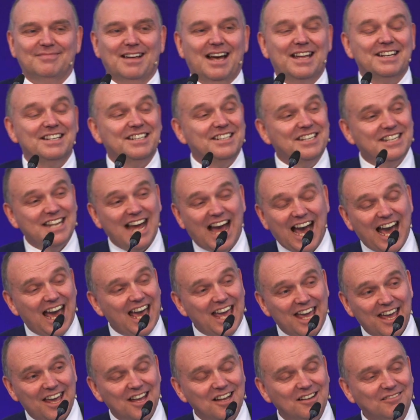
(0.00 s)
And
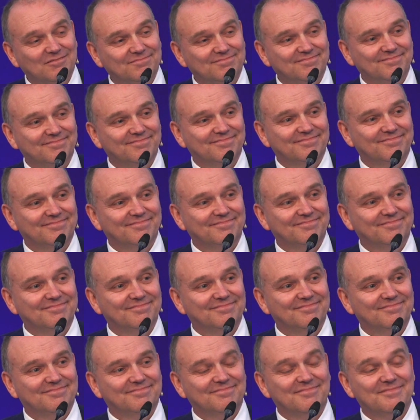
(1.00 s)
dying,
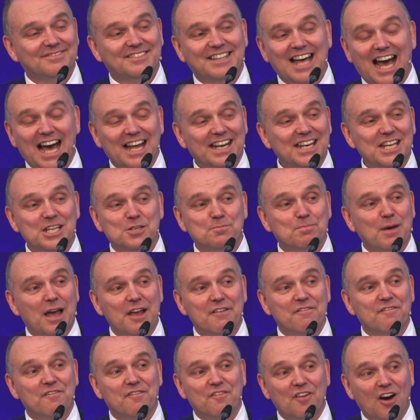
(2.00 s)
that is by
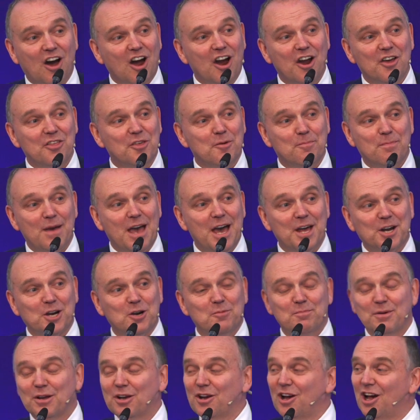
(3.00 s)
far the better,
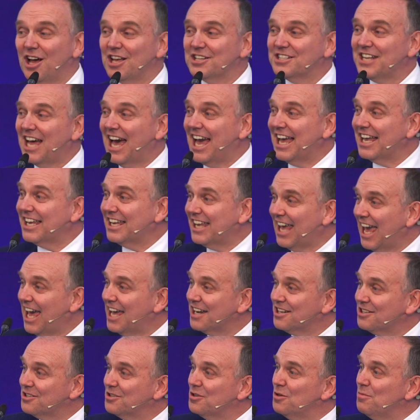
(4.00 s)
because I
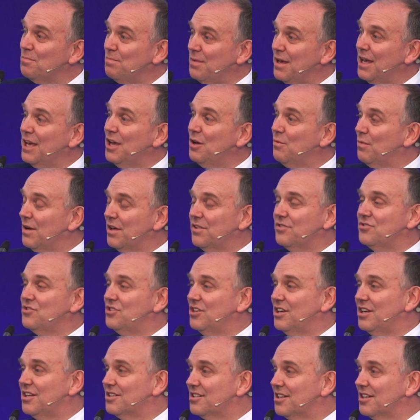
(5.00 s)
get to be with
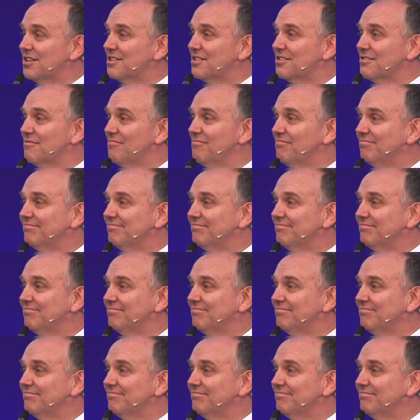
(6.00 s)
Jesus.